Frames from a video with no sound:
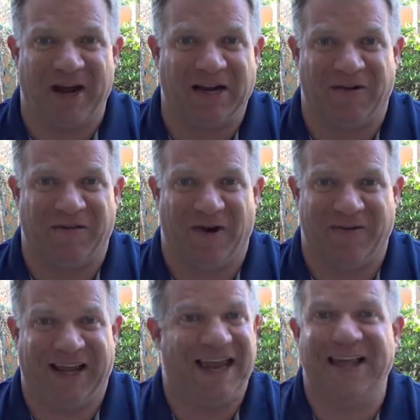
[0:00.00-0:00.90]

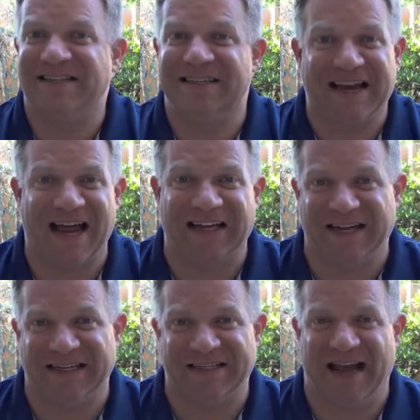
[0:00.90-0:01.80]
microphone, it's not
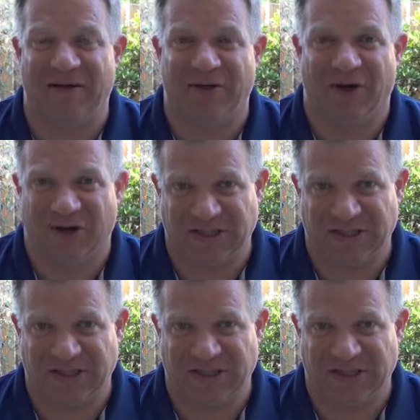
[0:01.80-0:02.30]
going to sound good.